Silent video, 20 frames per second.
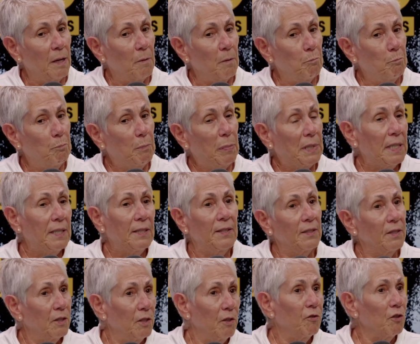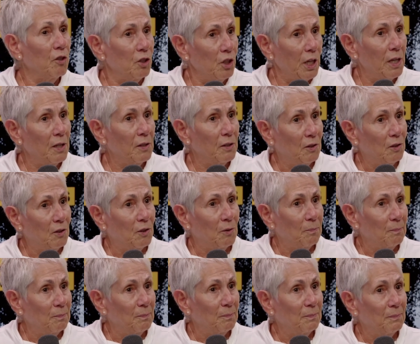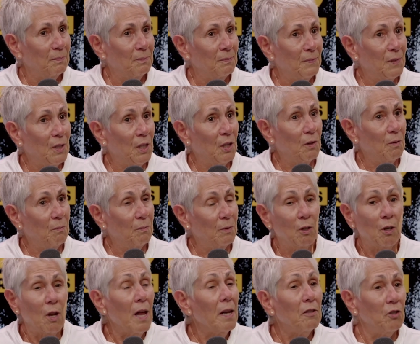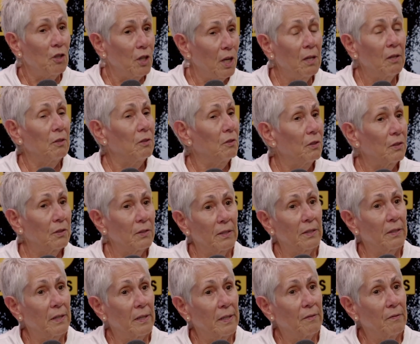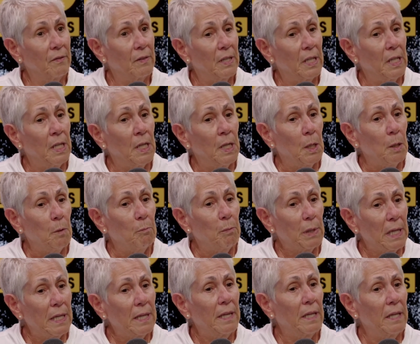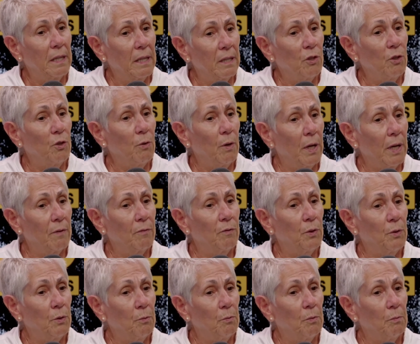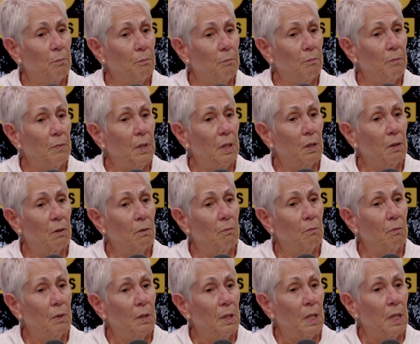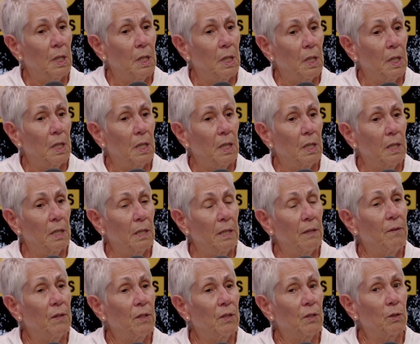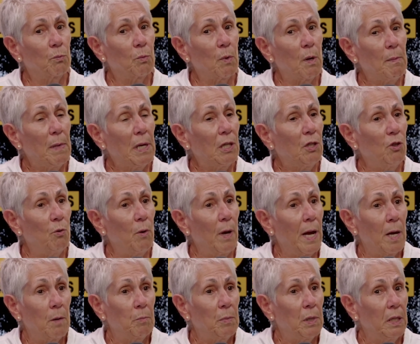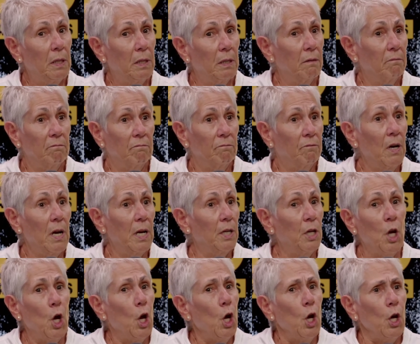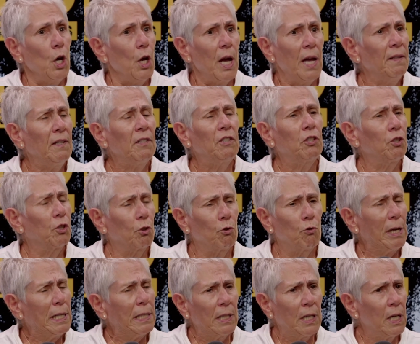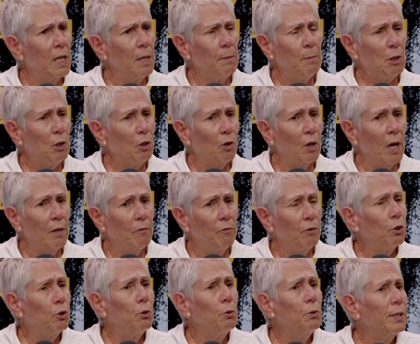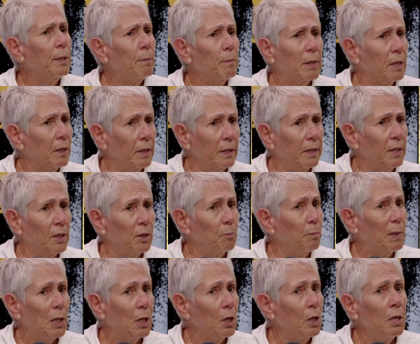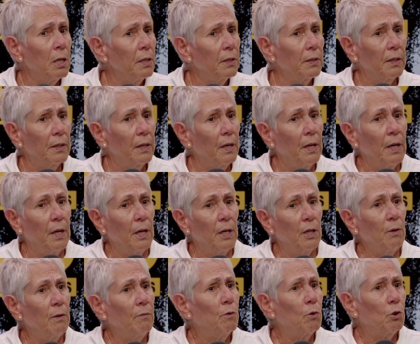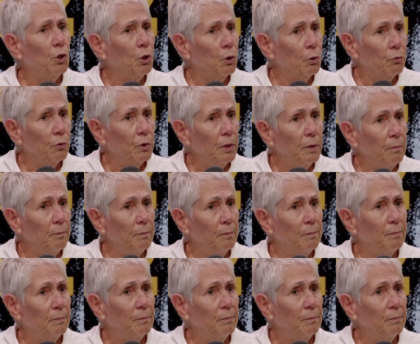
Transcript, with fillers: But this is a different challenge. Mm-hmm. You know, sure. there are a lot of challenges in life. Sure. But I think that you have to, you know, uh, if this is what makes you happy, then yeah. fine. And this is a great time in your life to do something like this because you have no children. Right.